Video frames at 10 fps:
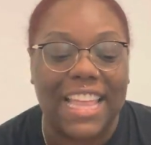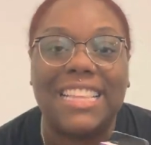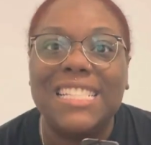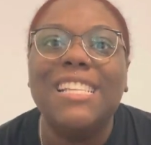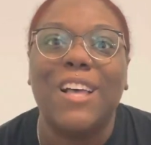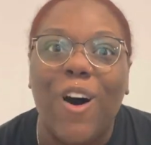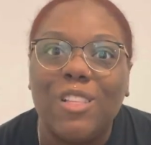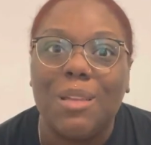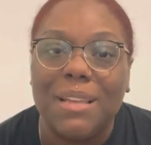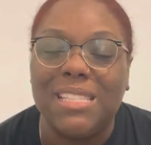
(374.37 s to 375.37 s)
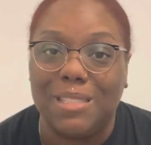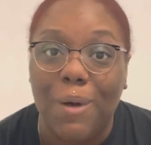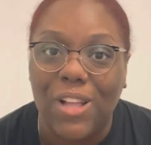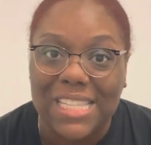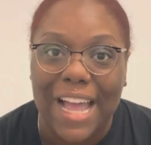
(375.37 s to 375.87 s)
Like this is ultimate
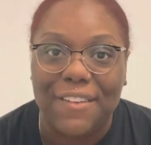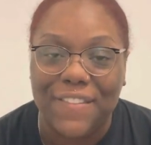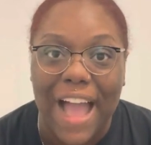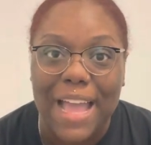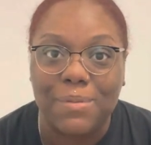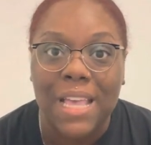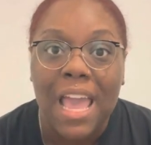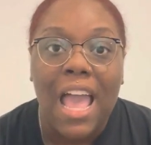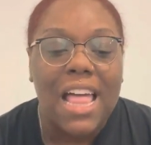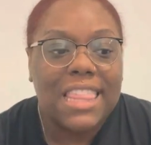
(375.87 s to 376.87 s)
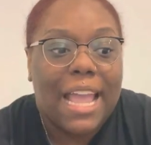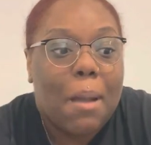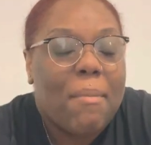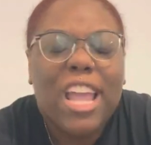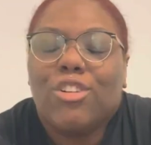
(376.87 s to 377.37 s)
small town vibes.
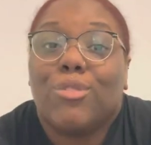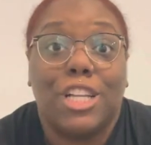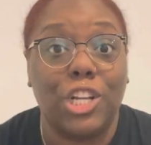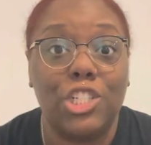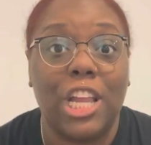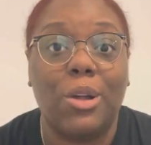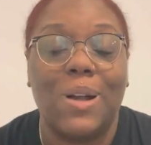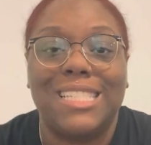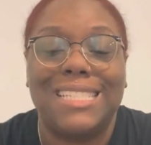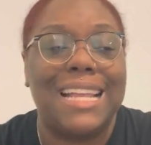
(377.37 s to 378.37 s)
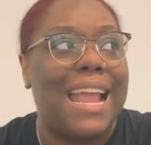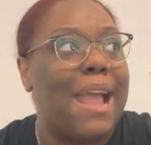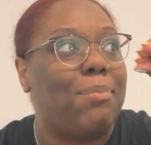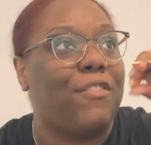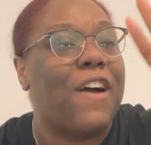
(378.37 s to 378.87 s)
Like my crush on Jake Weston
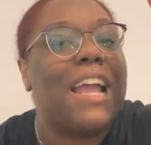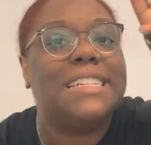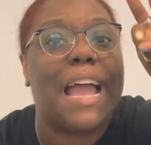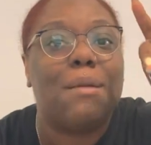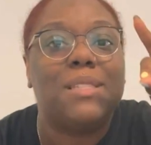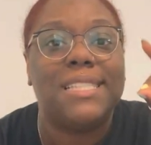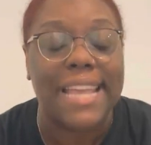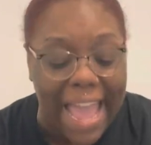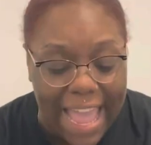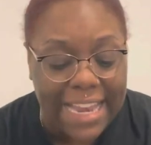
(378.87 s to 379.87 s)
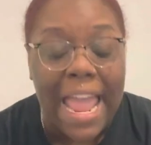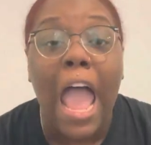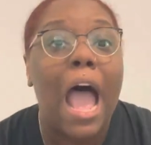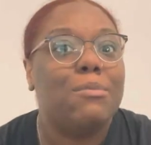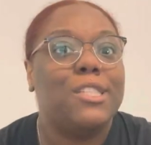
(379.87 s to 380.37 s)
amplified times 10.
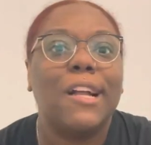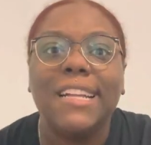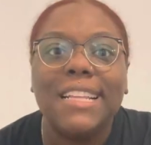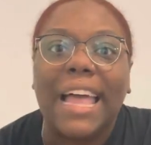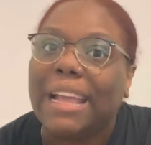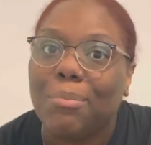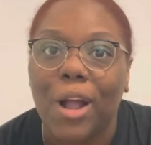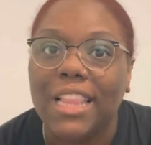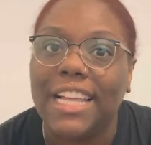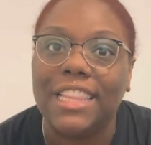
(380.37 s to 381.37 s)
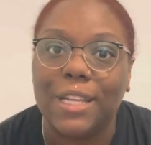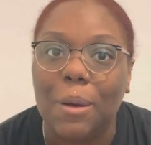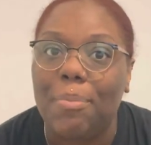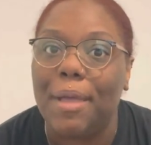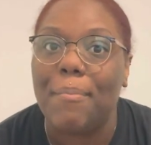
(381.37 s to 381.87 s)
I'm starting to like Marley a little
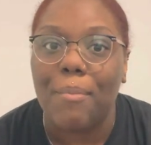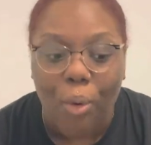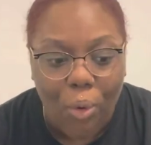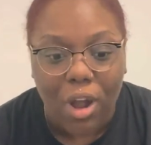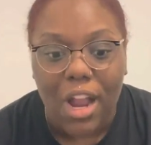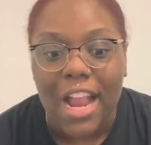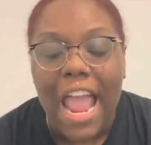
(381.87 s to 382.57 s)
bit more.